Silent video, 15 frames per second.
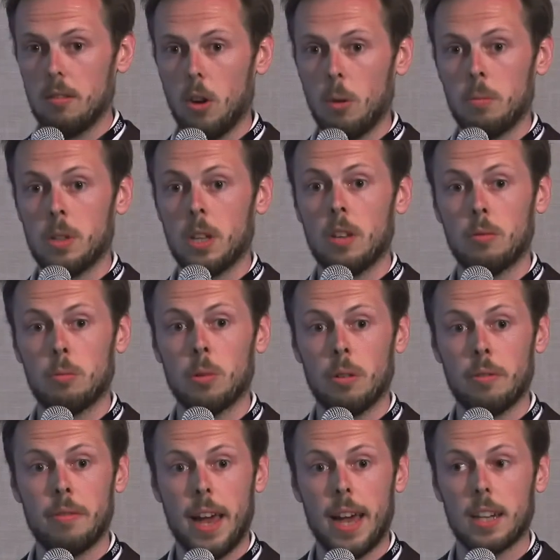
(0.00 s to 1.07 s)
observable
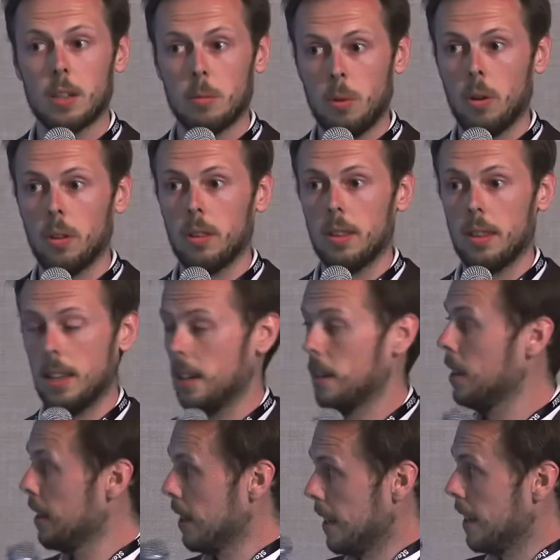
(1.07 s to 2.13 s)
effect upon the
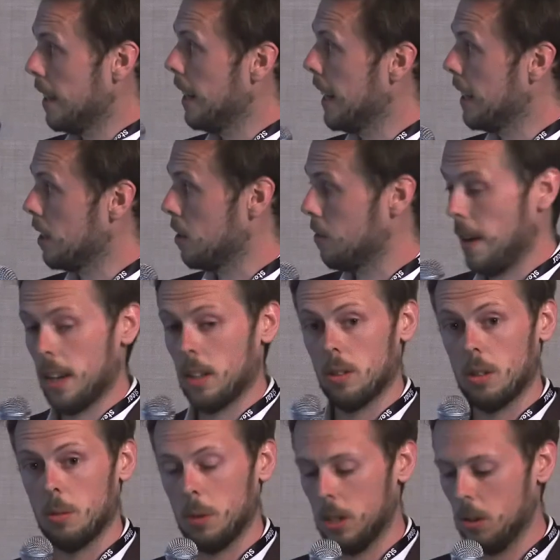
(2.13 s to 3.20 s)
lateness
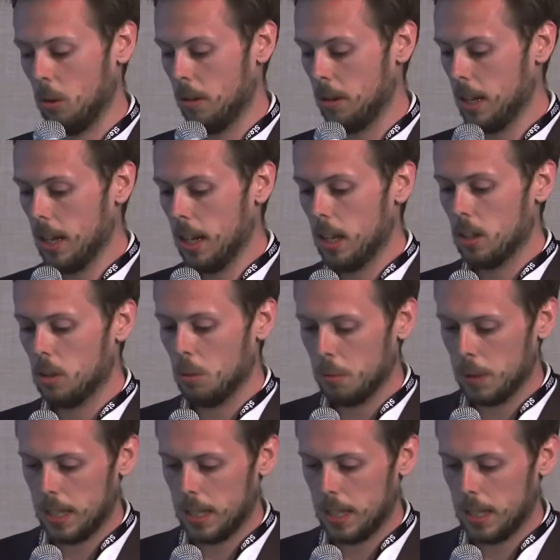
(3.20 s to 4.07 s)
values that we saw. So what